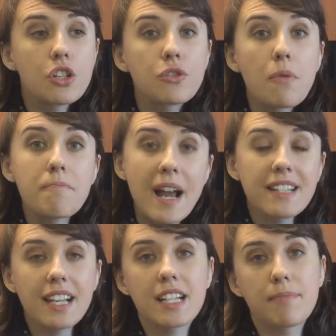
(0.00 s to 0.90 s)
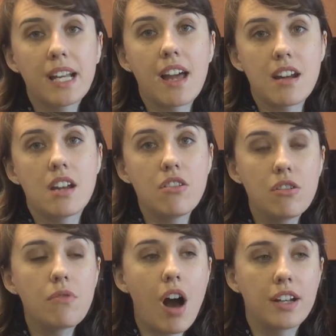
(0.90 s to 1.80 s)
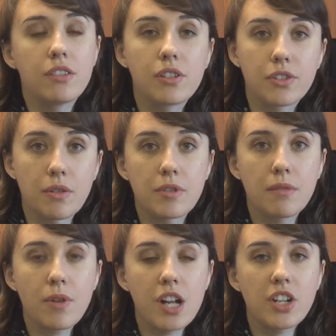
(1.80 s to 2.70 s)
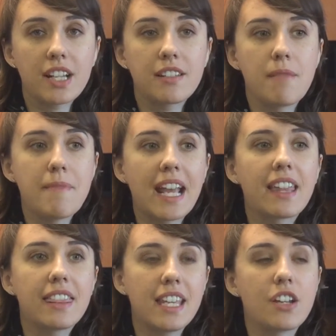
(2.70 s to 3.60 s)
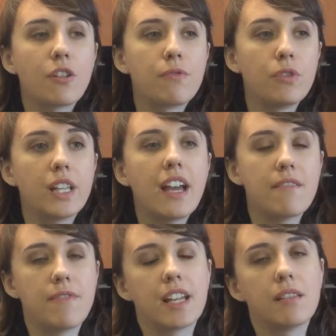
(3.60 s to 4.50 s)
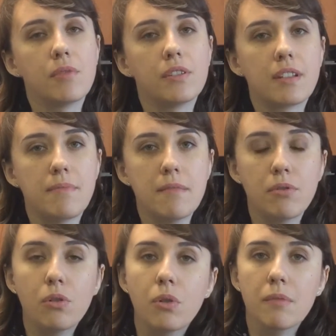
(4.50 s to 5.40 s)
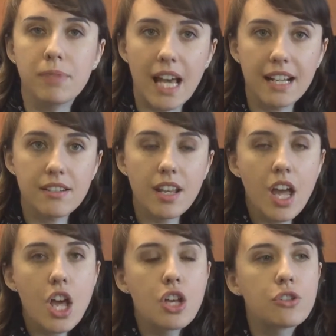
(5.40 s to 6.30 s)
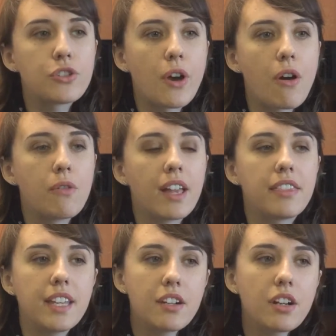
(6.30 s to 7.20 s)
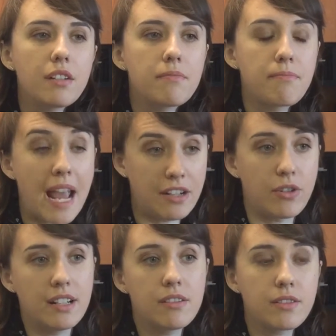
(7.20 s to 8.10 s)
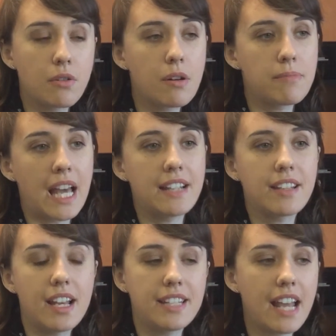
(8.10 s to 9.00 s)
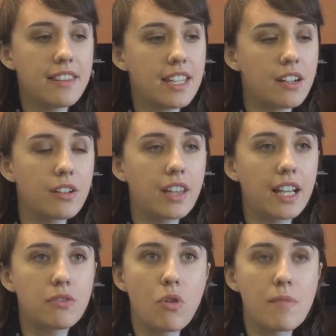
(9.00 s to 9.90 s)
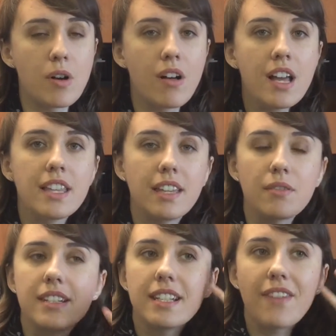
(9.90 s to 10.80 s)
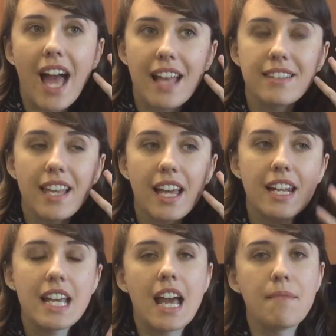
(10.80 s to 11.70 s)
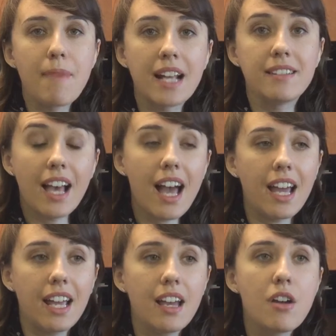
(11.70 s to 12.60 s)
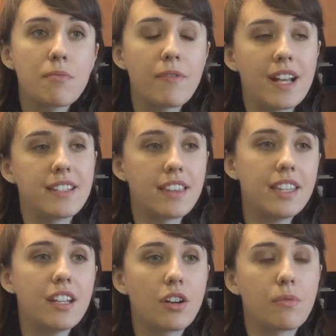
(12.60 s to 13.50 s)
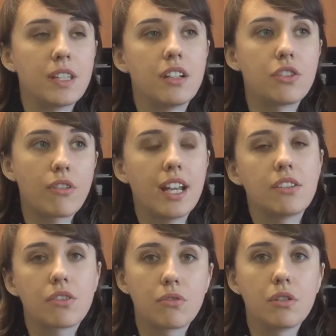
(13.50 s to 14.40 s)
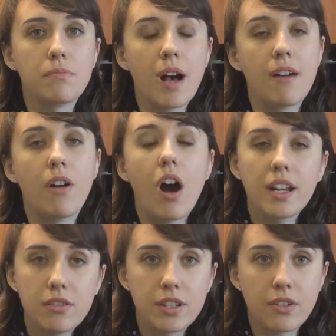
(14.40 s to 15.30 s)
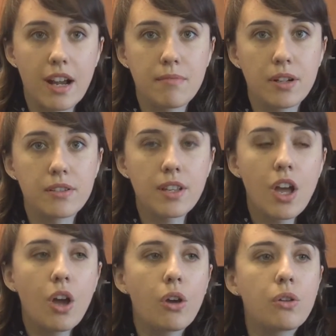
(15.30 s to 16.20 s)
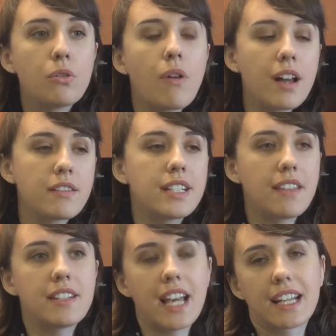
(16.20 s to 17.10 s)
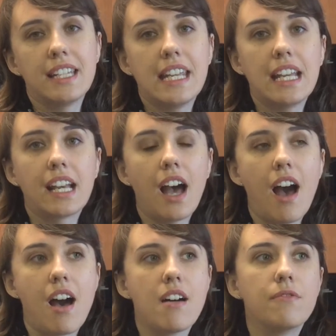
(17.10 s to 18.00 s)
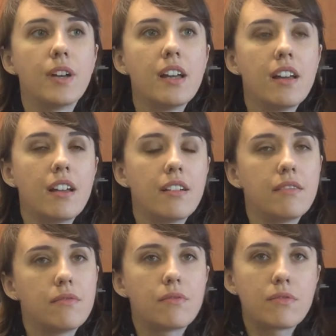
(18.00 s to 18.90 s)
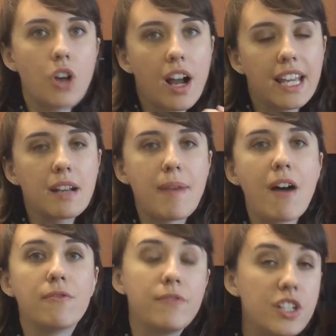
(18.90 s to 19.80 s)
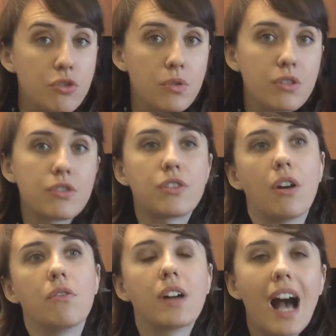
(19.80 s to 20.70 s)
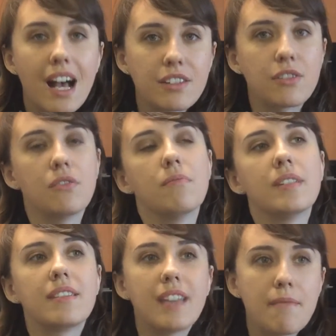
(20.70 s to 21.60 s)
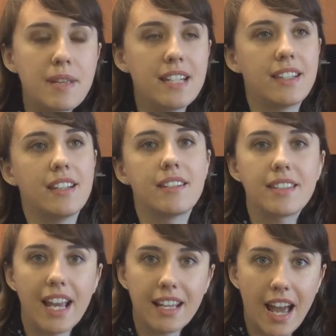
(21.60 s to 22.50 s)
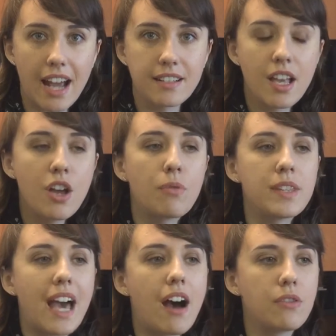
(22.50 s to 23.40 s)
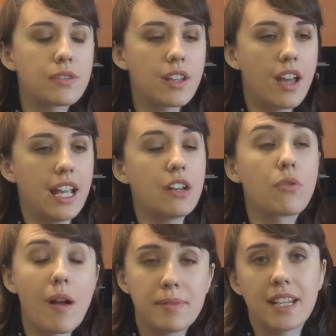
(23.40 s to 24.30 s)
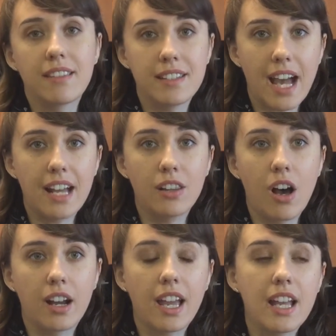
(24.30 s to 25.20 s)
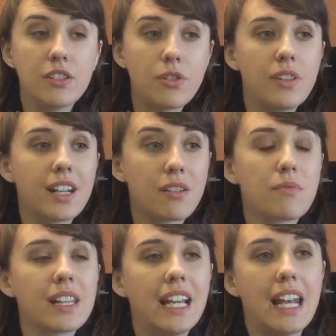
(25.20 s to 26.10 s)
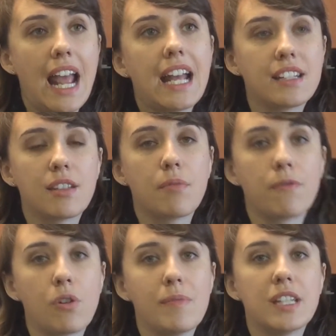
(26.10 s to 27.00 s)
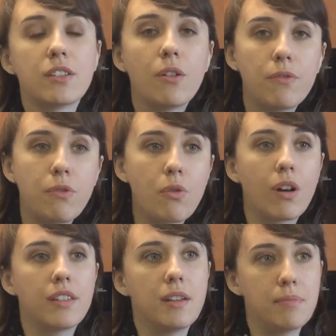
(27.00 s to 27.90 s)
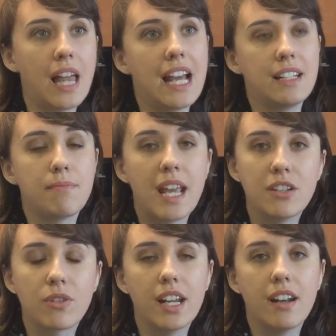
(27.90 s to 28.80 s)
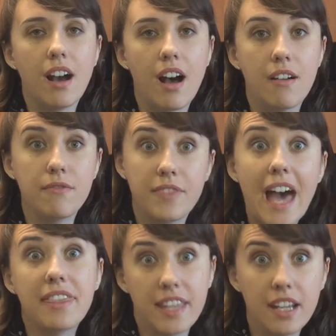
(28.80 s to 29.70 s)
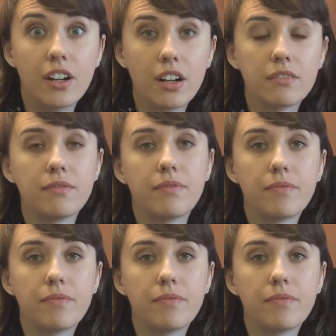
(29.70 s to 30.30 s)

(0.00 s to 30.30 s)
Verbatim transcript: So MindsEye has begun a new audio description project to make theater fully available to people who are blind. So theater patrons who are blind attend theater like normal, they receive a headset, and MindsEye provides a theater with a trained group of audio describers who understand the technique of talking about visuals, so costumes, set pieces, sight gags, without interrupting the dialogue, and so that it can really enhance the performance for the blind patron of that theater.